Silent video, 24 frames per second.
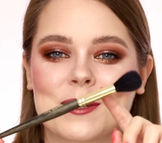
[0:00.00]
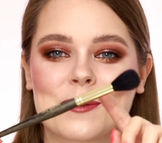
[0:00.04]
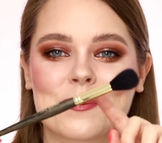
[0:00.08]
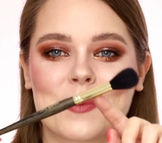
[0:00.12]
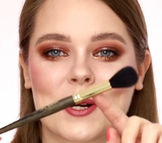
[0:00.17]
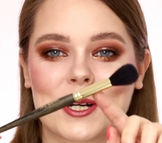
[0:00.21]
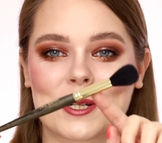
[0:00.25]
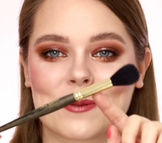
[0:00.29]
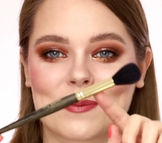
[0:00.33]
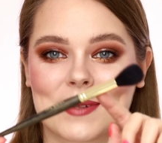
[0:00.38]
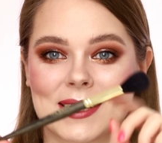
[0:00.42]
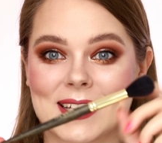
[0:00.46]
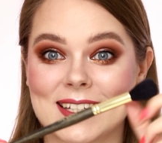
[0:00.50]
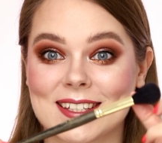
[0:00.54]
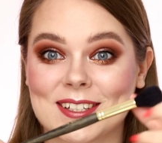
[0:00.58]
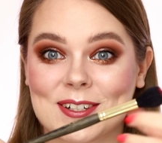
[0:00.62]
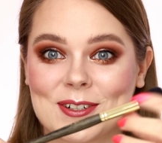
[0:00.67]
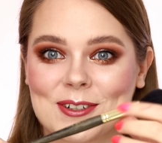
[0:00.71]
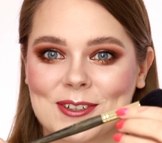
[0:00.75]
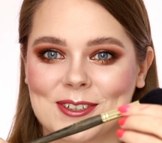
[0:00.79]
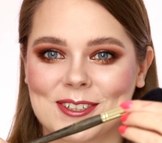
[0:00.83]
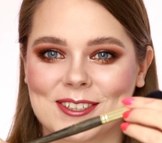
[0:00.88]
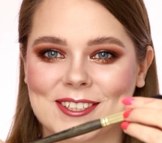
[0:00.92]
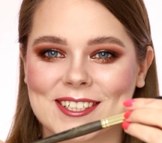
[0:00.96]
this part, but it's
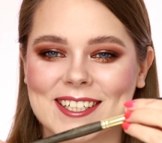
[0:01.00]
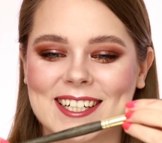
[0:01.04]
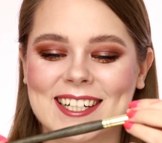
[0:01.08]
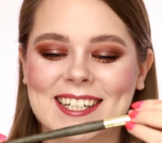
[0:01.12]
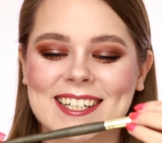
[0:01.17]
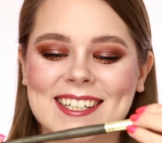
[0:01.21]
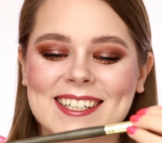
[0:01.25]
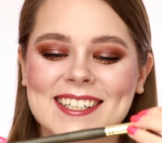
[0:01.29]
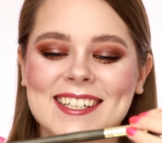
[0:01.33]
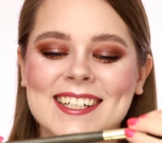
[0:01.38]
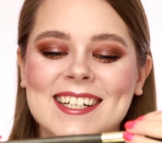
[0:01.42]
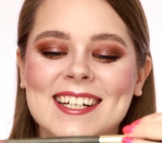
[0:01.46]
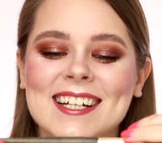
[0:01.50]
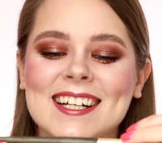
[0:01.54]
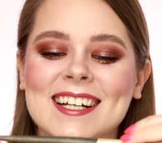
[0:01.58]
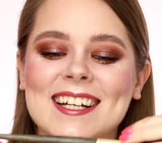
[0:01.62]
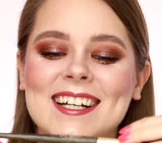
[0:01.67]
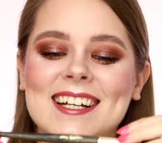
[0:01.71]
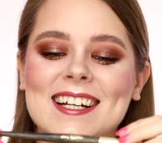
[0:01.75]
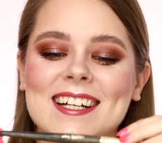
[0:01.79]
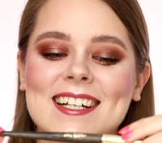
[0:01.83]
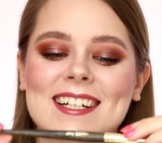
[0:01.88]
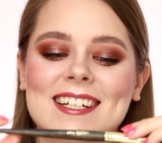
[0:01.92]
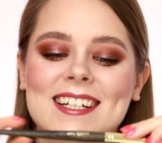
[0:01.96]
gold.
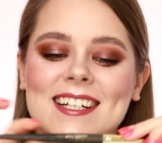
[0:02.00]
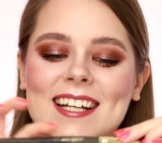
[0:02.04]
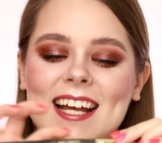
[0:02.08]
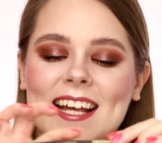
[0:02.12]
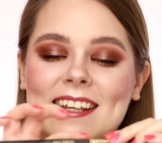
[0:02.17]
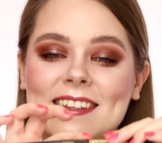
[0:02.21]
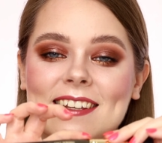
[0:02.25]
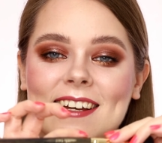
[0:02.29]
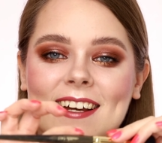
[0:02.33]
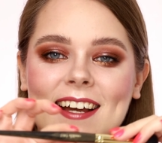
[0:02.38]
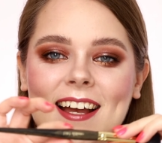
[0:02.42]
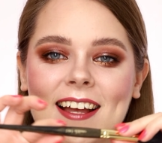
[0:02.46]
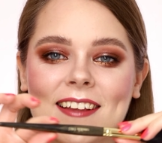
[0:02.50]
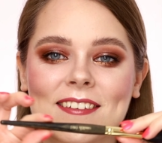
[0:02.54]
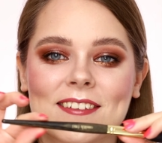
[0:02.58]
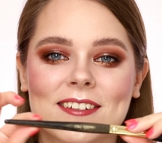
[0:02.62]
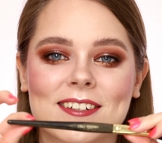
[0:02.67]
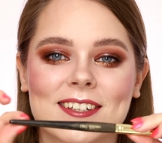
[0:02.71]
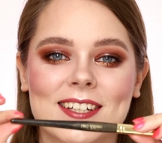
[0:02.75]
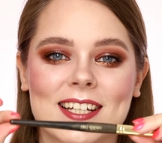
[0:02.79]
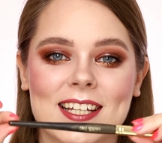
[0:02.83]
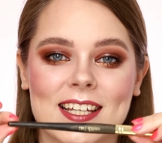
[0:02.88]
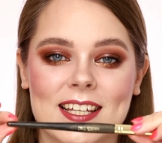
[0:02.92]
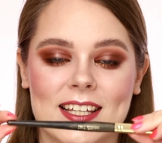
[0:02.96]
And the
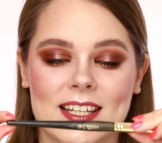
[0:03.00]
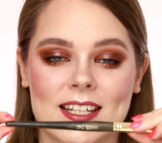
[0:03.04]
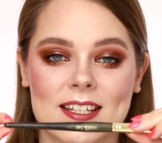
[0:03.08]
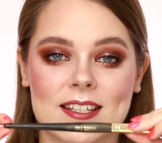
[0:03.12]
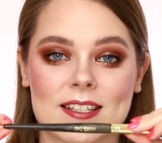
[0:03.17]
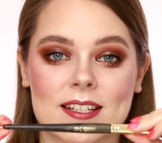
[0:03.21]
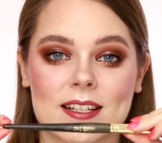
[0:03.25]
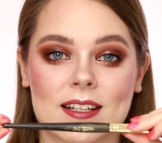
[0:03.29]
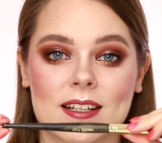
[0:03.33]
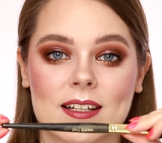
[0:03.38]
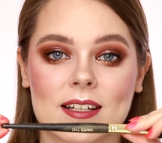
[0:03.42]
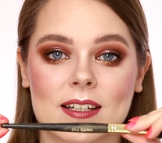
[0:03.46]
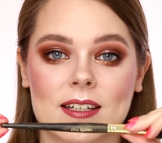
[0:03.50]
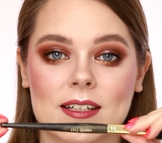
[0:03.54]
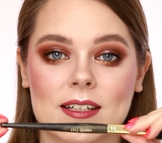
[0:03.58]
handle is